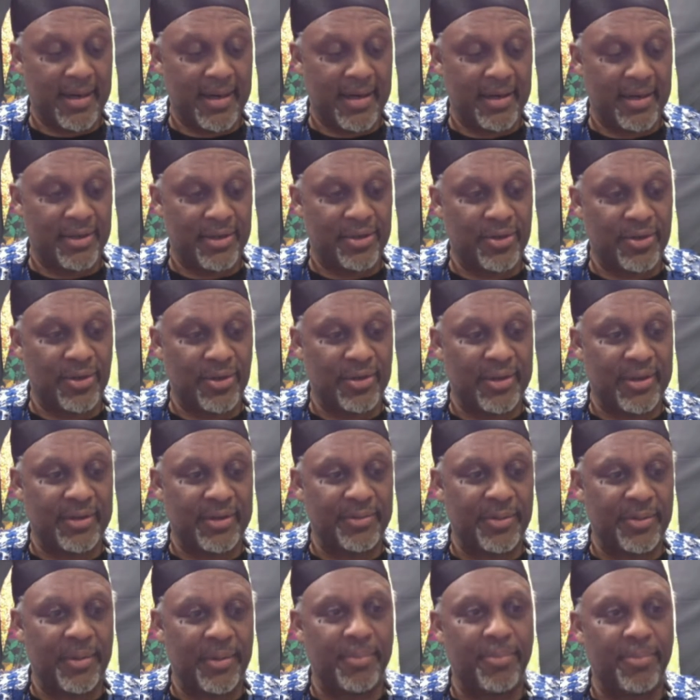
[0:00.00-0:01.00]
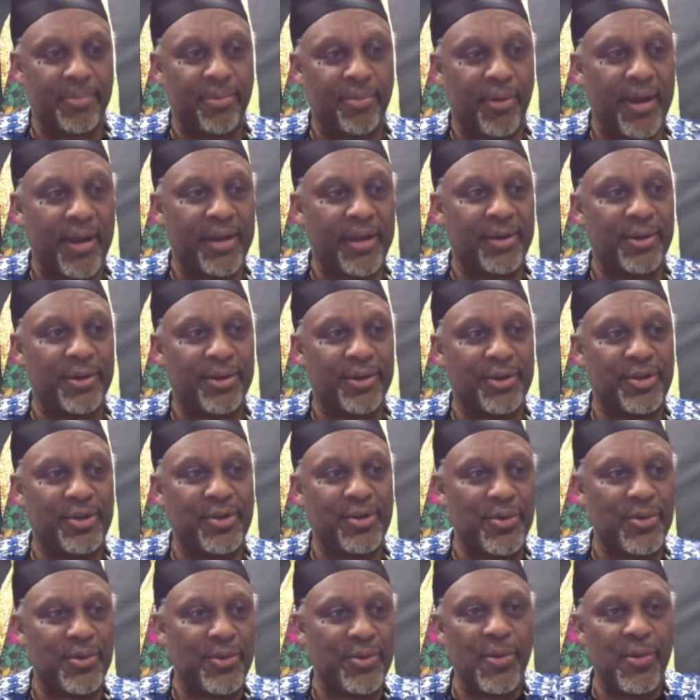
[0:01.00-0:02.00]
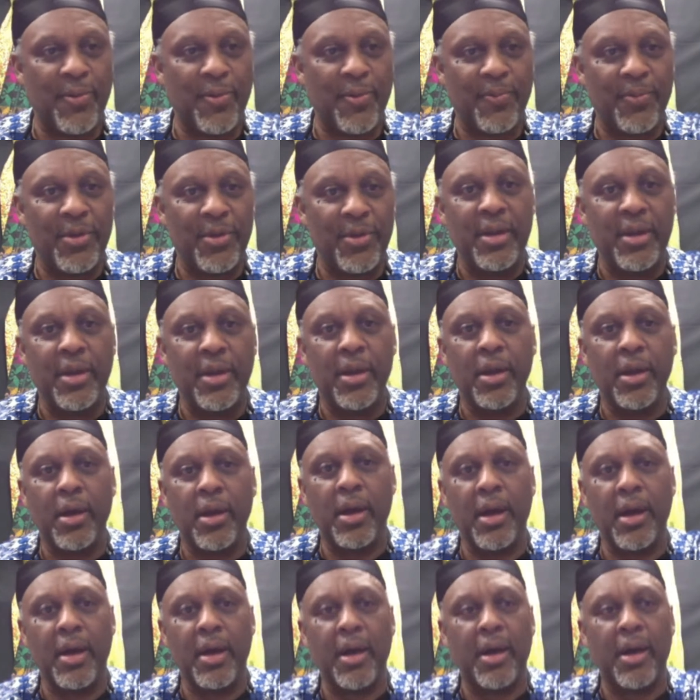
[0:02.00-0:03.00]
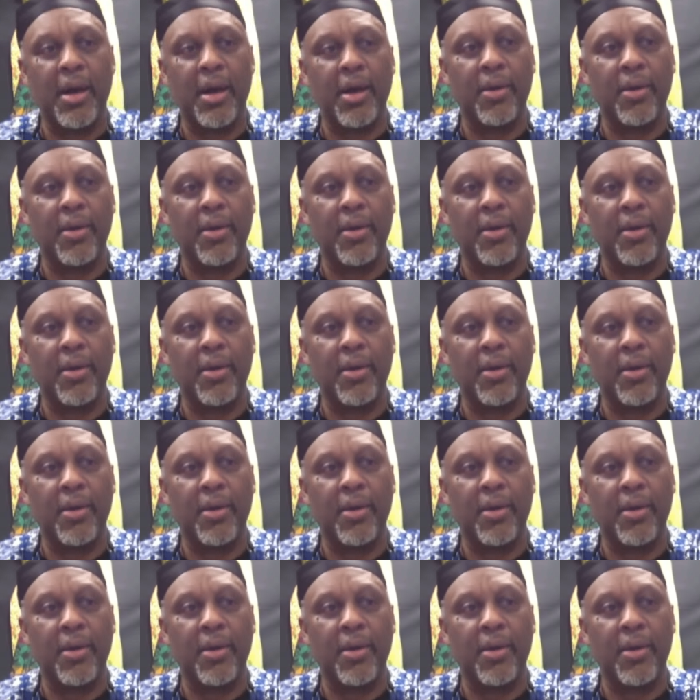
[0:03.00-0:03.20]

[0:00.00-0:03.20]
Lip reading: Took a break or two. Hope